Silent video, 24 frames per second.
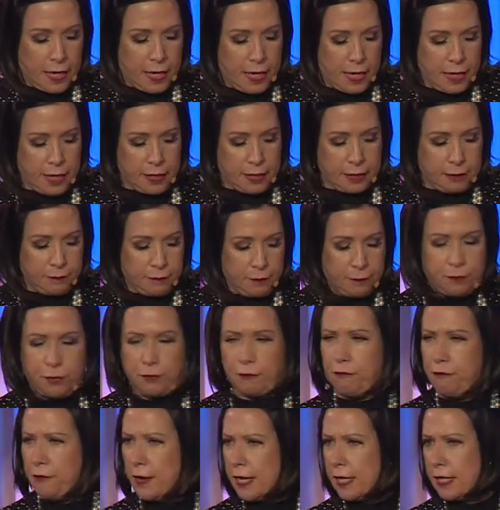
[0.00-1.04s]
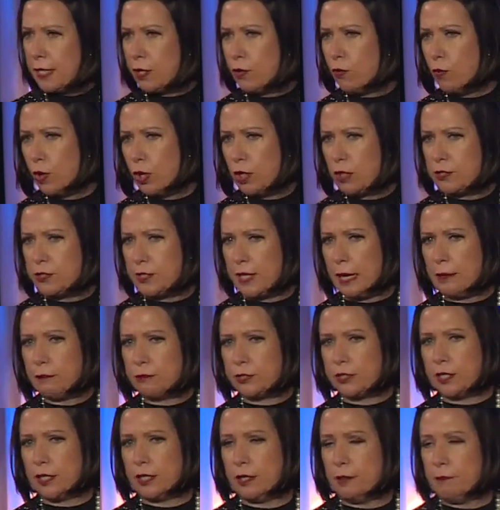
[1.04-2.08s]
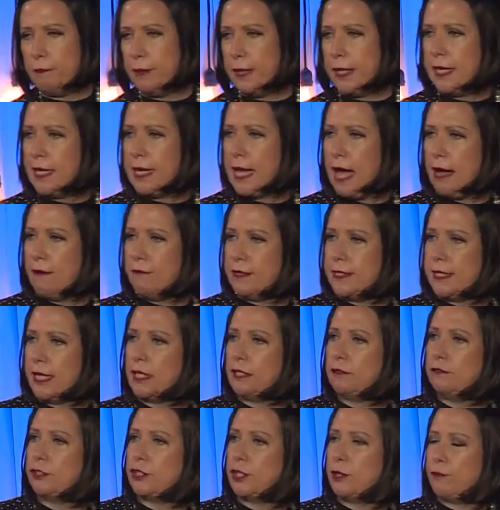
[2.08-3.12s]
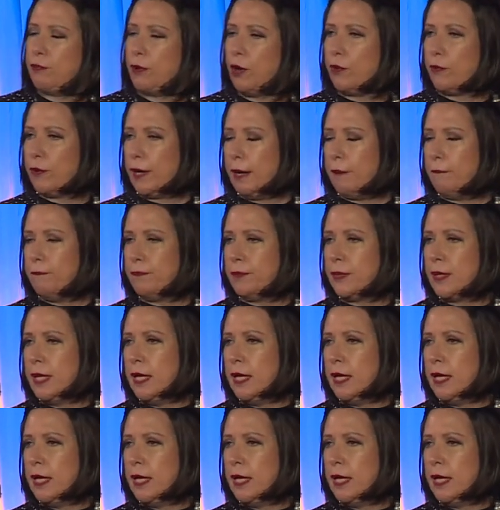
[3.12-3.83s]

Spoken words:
prophetic words that I was going to have a television program.